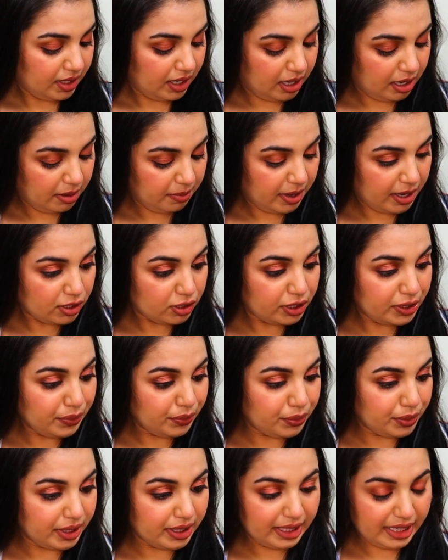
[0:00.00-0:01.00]
and I'm actually
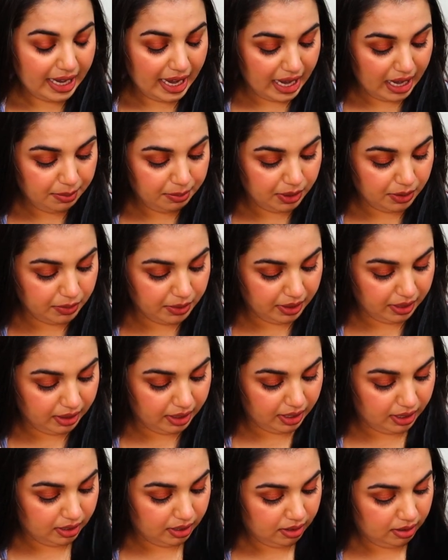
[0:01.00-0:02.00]
really happy with
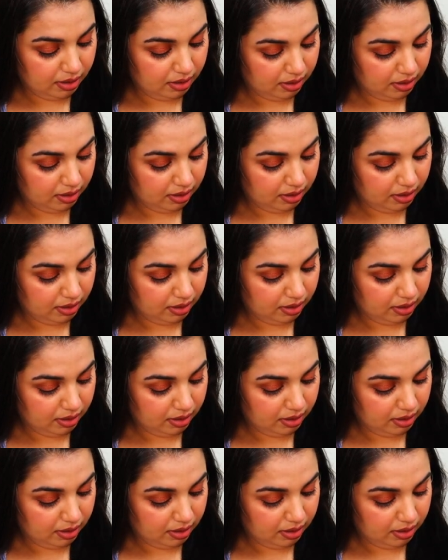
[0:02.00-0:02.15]
it.